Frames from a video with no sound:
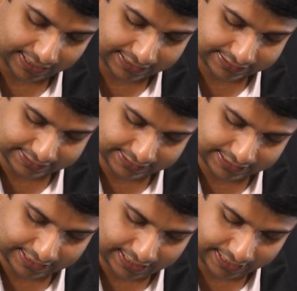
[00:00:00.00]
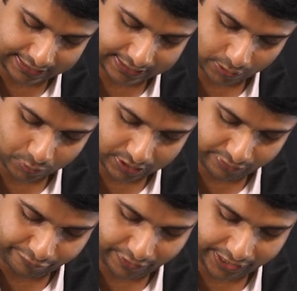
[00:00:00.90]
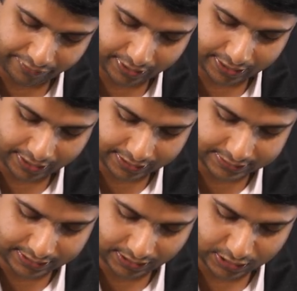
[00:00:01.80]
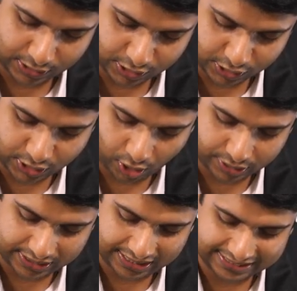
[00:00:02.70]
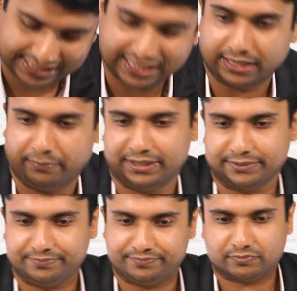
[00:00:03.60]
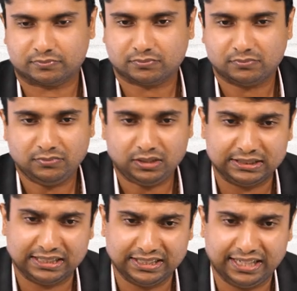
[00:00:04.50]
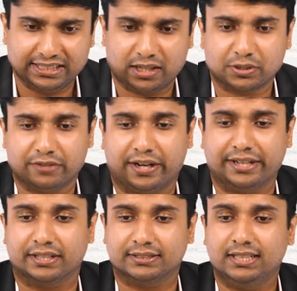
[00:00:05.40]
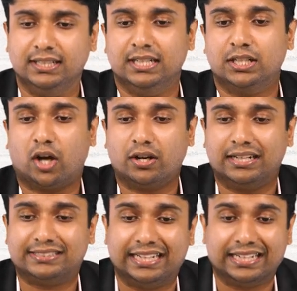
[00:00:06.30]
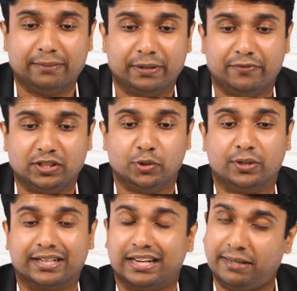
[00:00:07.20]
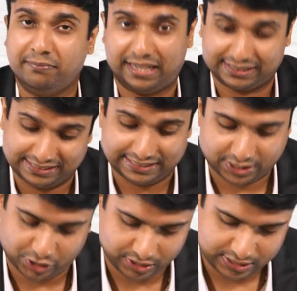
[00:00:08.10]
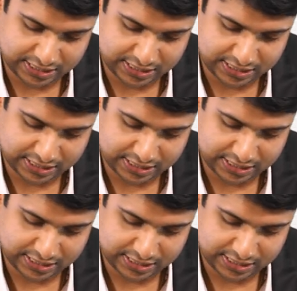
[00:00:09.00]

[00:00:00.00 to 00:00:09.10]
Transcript: That is 39,500 is the total ceiling limit. 39,500 is the total ceiling limit which you can claim as a deduction.